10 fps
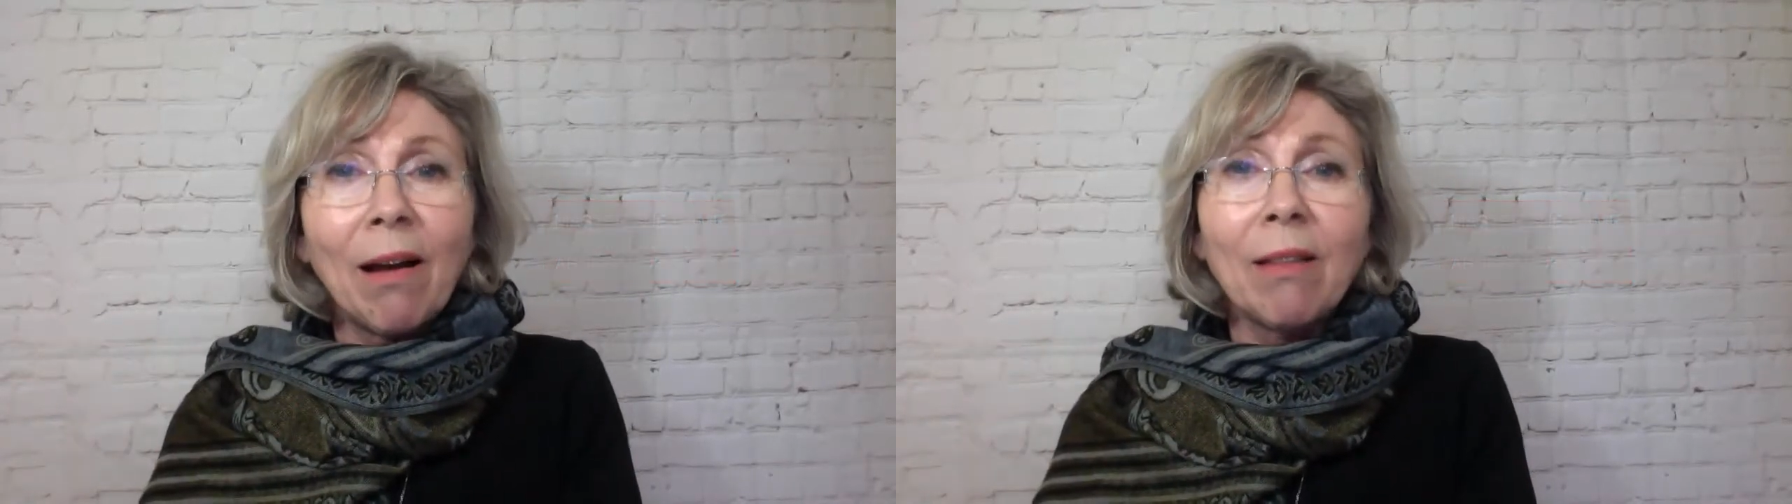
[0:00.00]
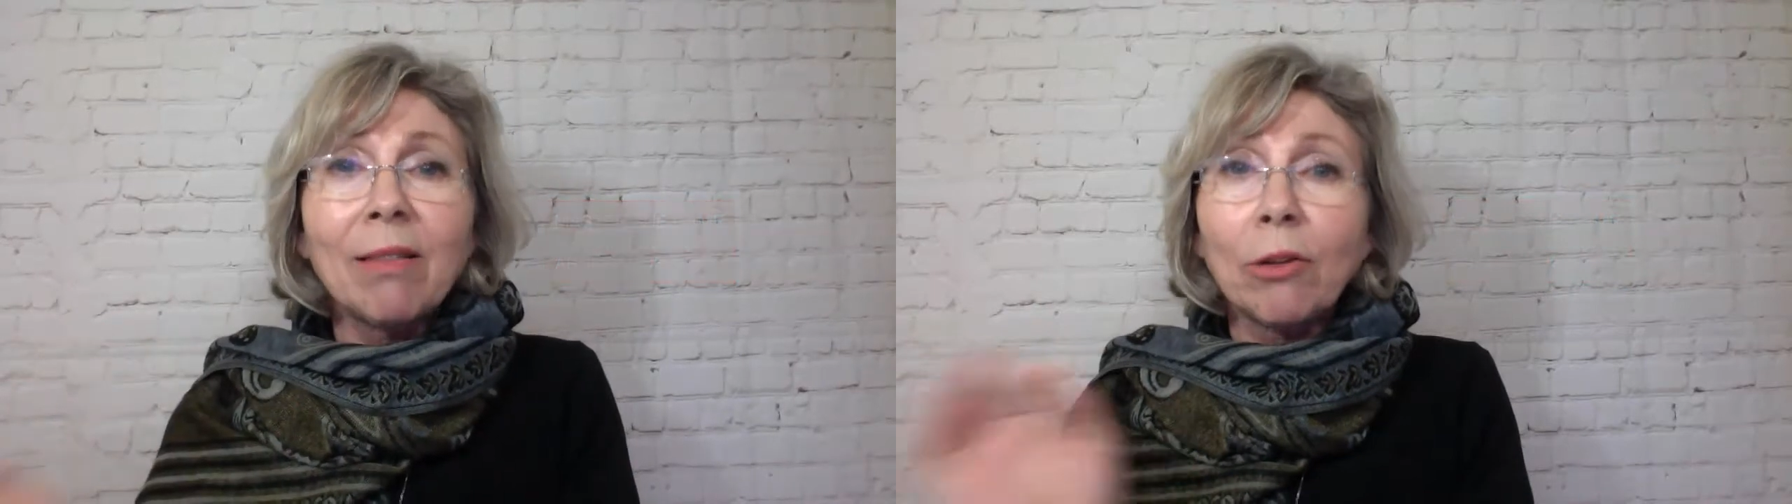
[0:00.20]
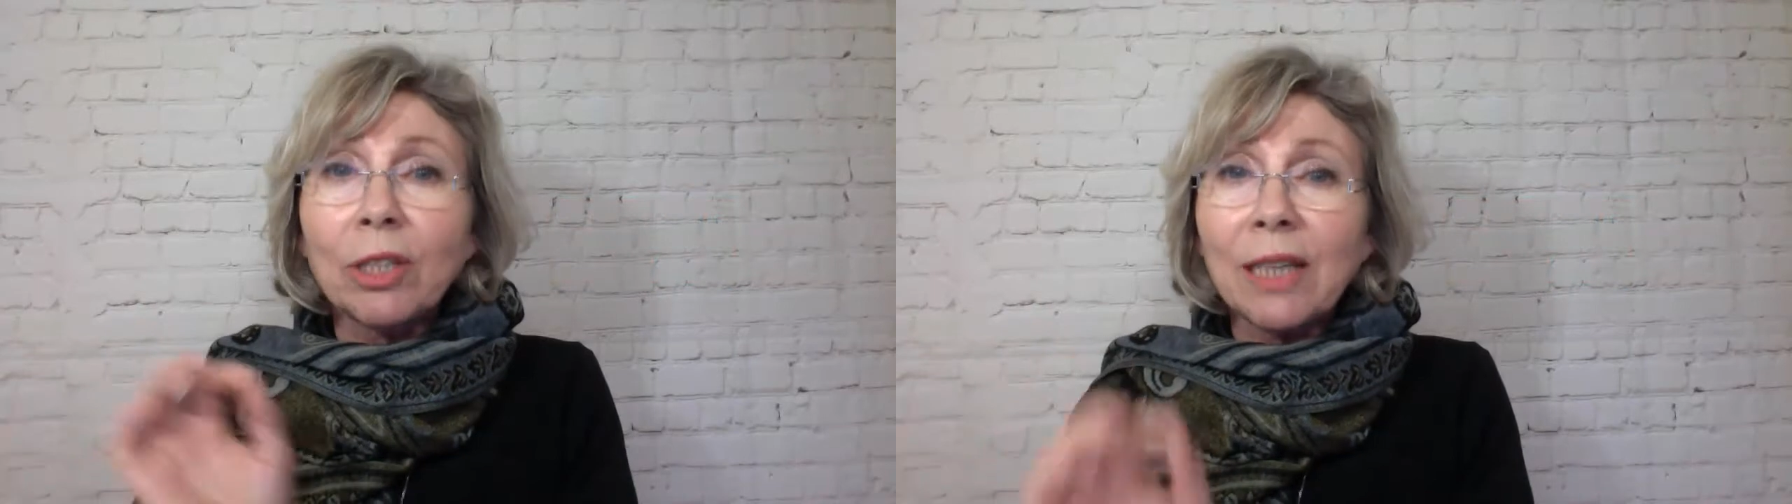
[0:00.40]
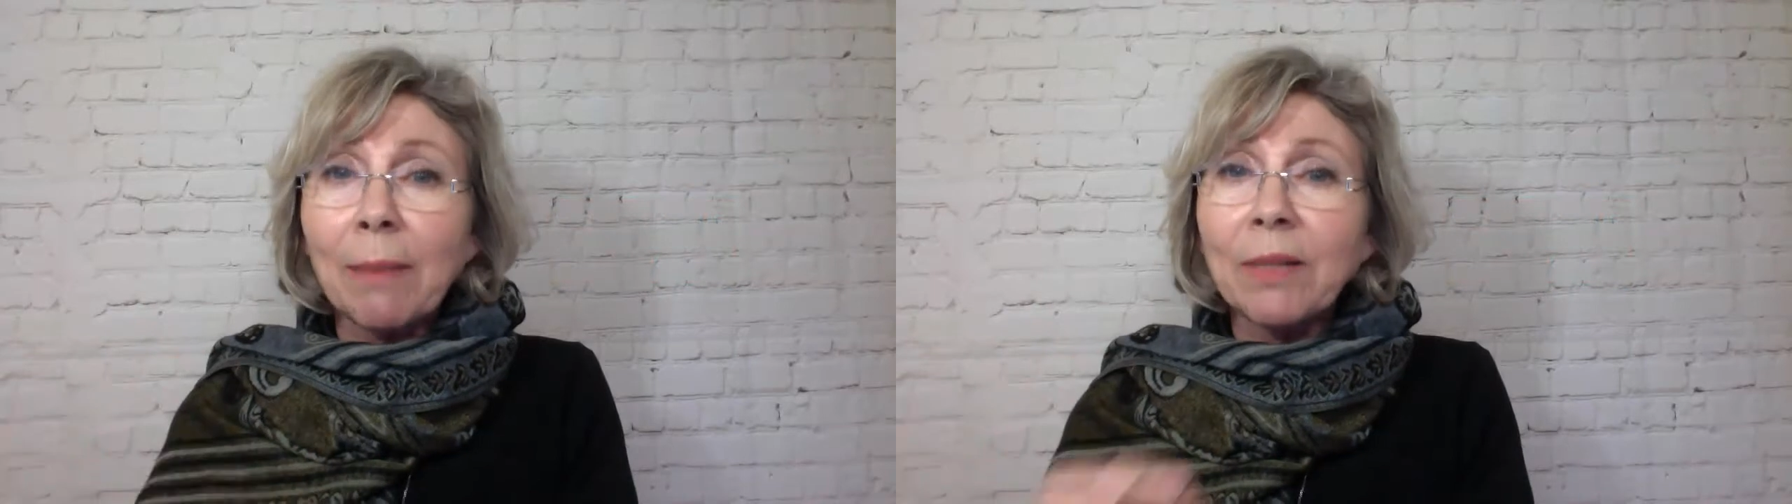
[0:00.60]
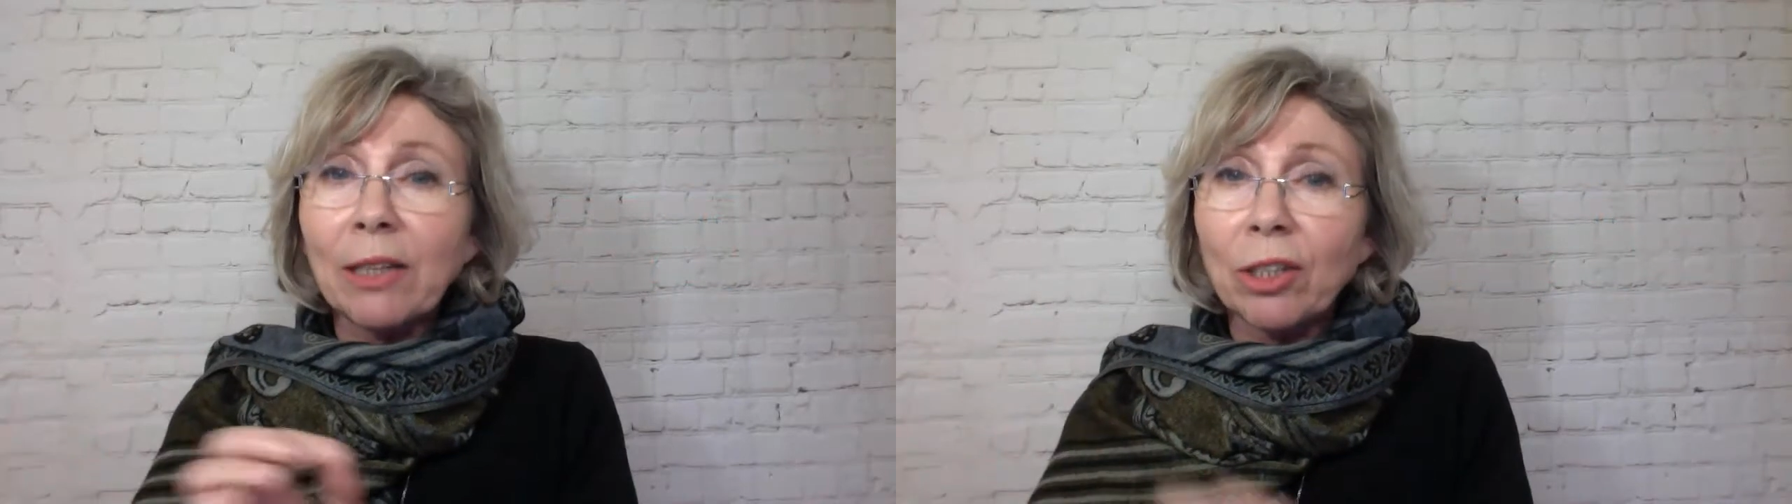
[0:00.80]
on those
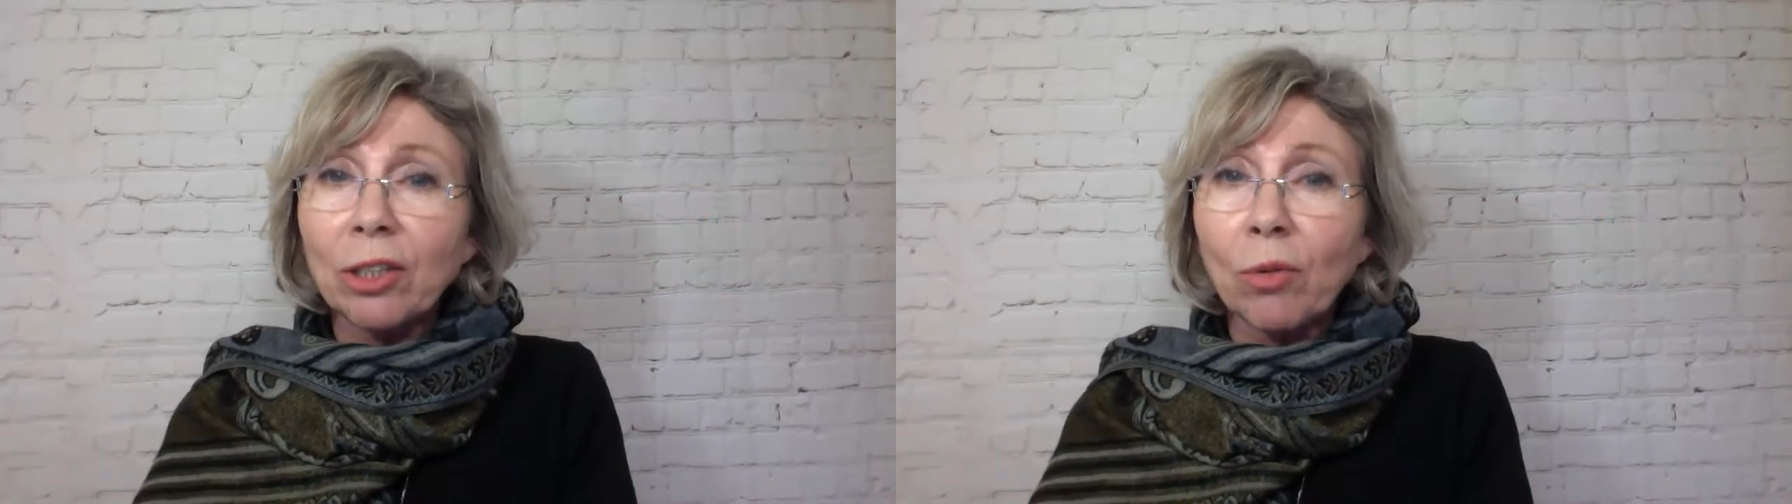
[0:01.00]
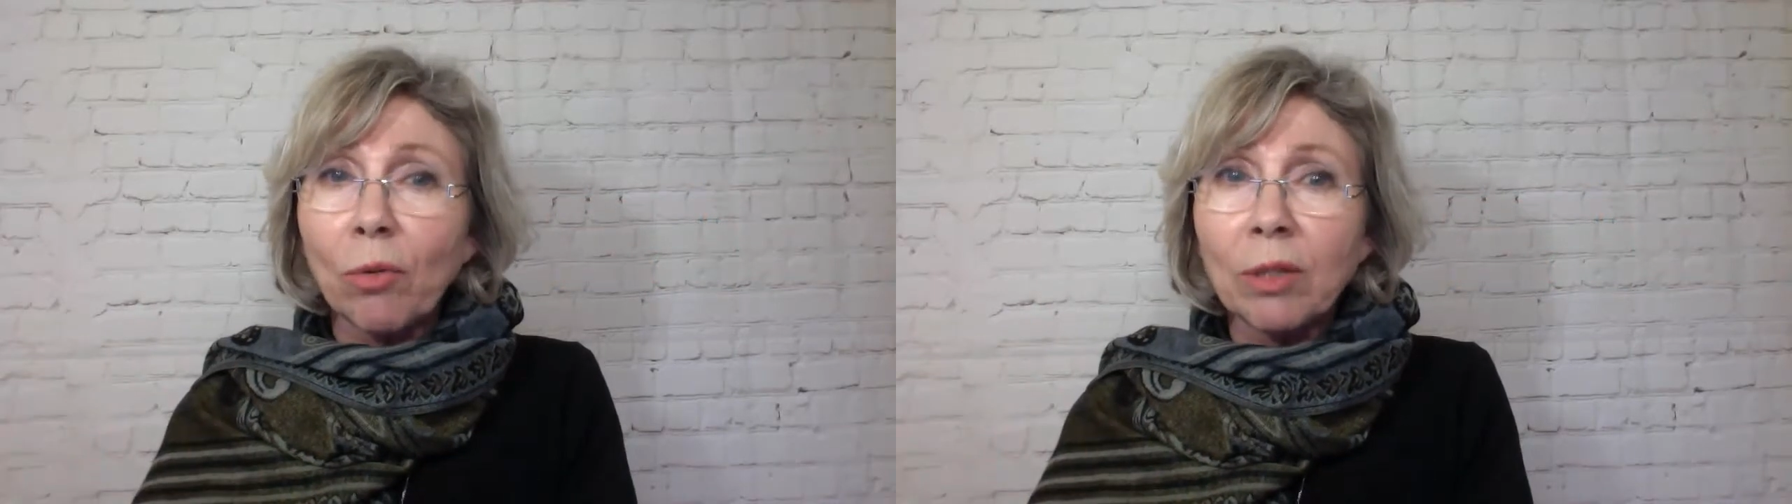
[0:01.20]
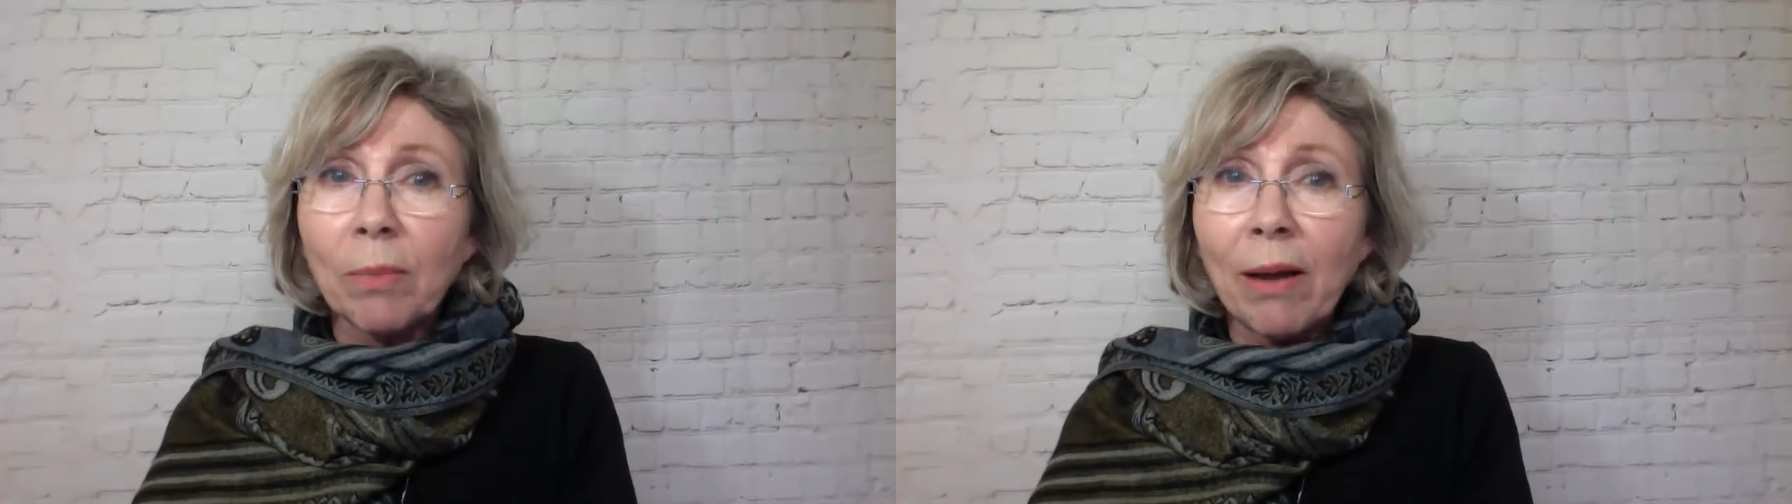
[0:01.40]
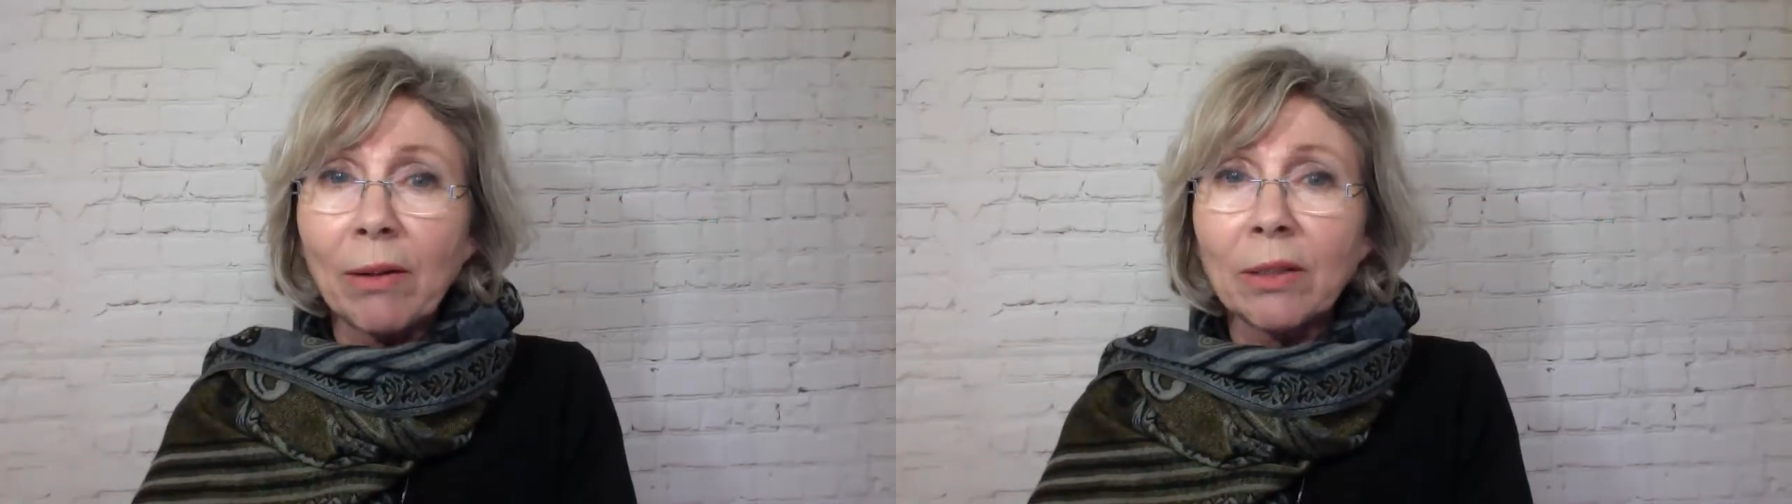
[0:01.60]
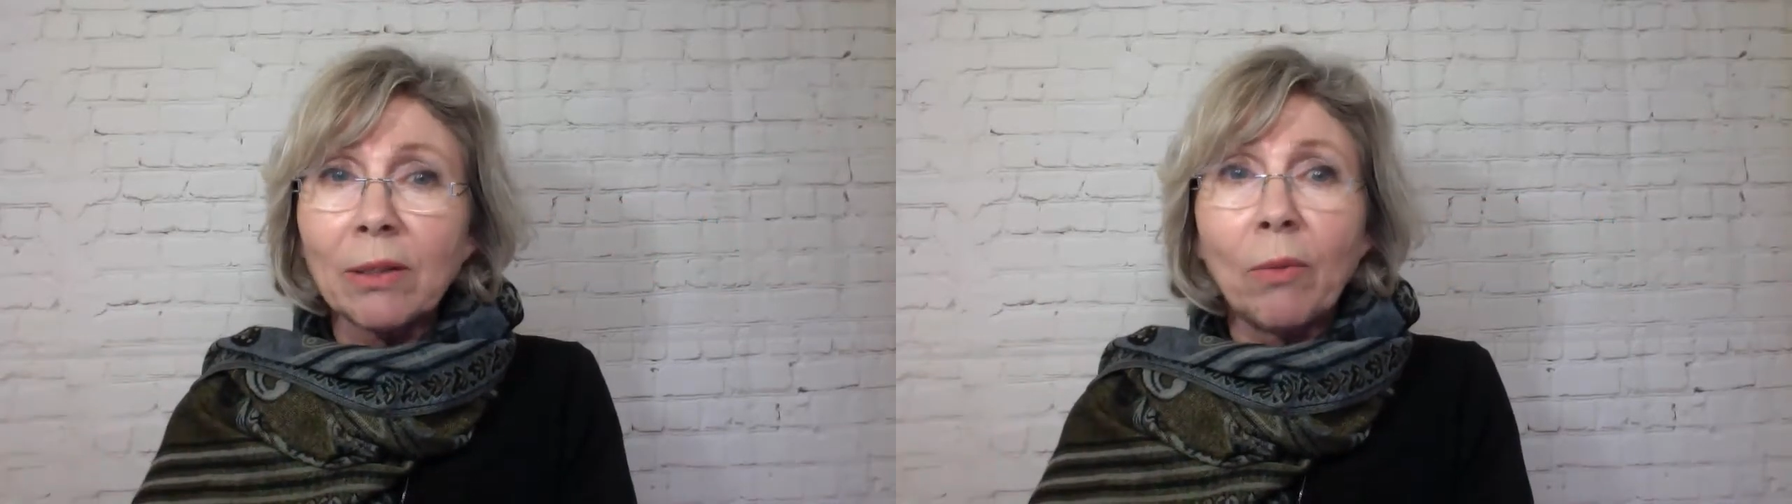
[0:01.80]
steps I just talked about.